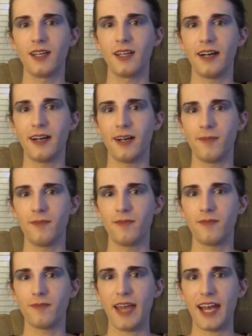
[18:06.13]

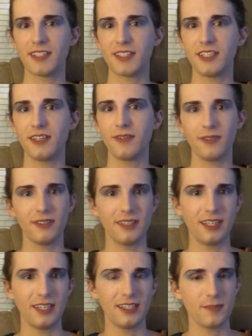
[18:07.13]
passing
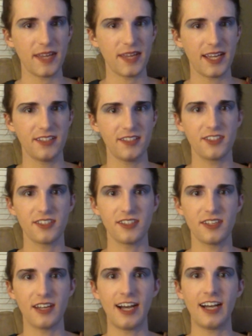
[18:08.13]
really depends
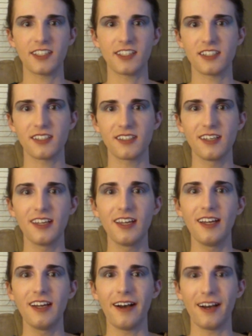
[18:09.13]
not
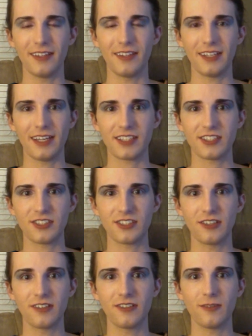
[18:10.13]
on the
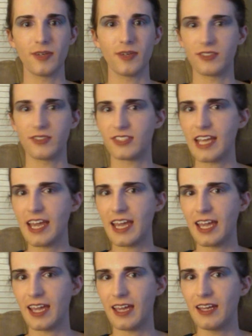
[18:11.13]
external per
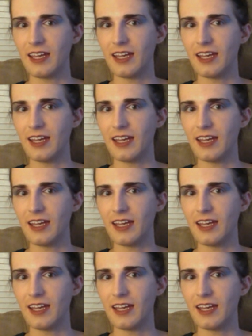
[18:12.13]
se.